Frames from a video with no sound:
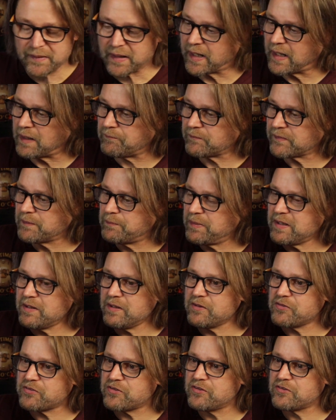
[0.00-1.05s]
The
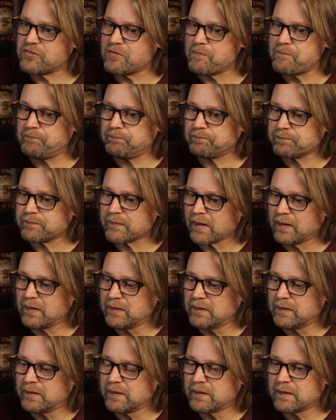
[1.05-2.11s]
bitterness is
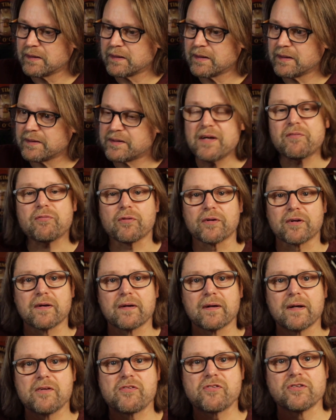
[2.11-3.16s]
different.
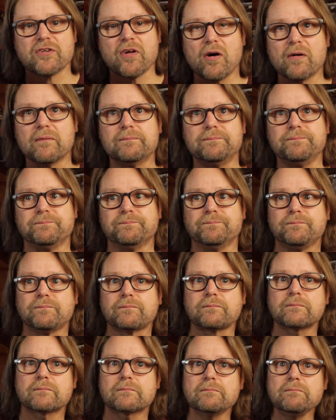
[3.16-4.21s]
It's not
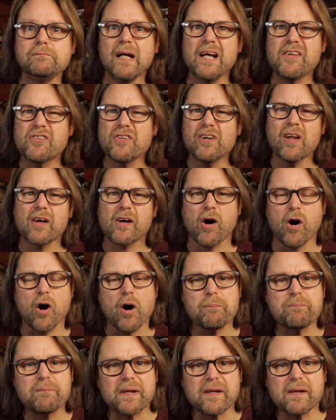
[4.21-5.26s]
like a
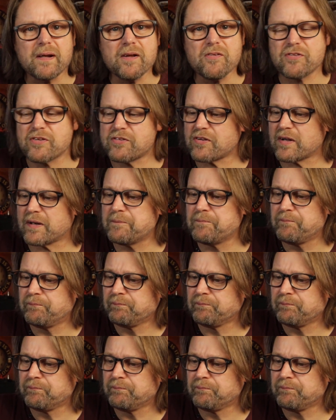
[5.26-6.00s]
hop bitterness. It's a...